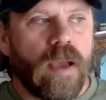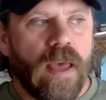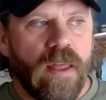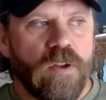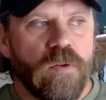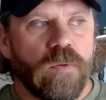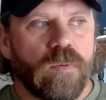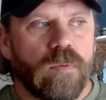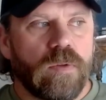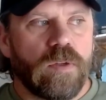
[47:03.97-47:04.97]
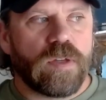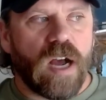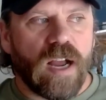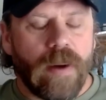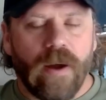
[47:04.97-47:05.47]
and then you
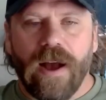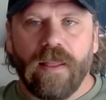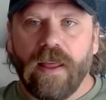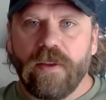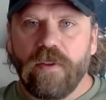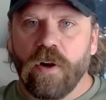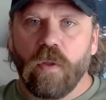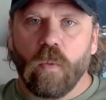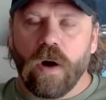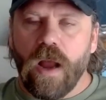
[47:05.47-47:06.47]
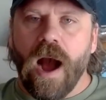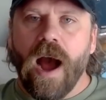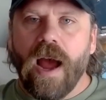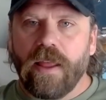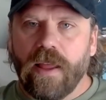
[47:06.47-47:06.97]
talk about the word I,